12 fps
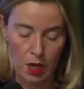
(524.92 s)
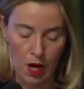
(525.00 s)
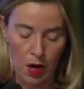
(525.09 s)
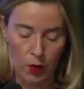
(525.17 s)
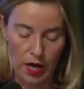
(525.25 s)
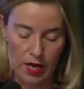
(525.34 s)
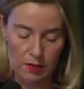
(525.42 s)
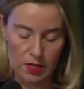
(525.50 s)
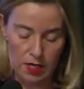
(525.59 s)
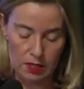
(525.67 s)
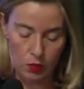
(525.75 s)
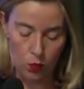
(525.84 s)
Our aim,
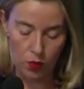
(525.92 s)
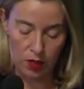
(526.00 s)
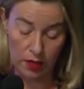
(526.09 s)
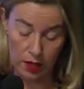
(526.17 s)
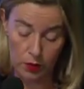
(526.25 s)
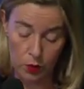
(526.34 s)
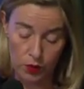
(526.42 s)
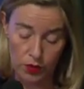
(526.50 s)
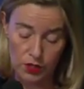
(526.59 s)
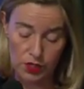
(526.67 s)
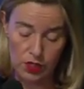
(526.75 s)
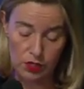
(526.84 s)
in other
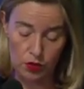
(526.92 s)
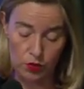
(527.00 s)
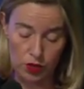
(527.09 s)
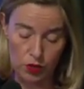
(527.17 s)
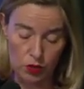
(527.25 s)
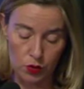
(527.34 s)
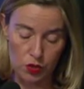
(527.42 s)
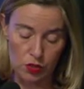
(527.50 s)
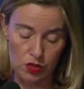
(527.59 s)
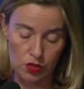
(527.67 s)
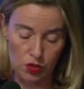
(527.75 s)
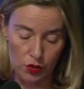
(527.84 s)
words, is to reduce
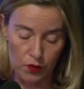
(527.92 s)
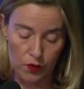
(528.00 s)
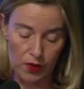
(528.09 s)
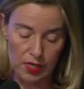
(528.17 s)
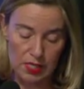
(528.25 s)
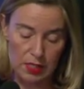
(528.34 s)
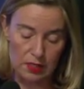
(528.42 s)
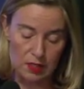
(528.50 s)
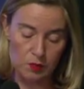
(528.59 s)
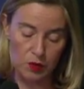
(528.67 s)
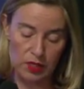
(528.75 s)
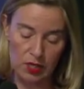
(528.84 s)
the surface that
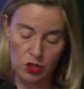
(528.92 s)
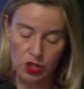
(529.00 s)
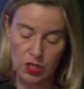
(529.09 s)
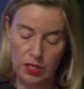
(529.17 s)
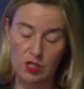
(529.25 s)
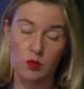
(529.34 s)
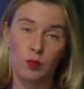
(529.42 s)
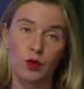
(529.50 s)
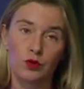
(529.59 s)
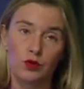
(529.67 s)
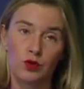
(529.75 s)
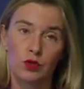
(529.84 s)
is potentially
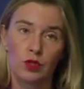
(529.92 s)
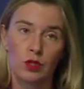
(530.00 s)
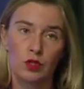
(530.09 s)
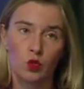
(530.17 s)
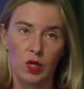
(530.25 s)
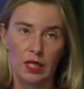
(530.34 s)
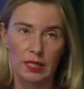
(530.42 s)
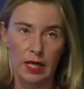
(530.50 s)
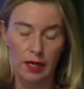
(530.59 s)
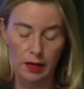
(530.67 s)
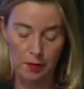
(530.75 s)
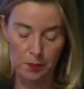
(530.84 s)
exposed to an
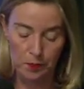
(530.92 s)
attack.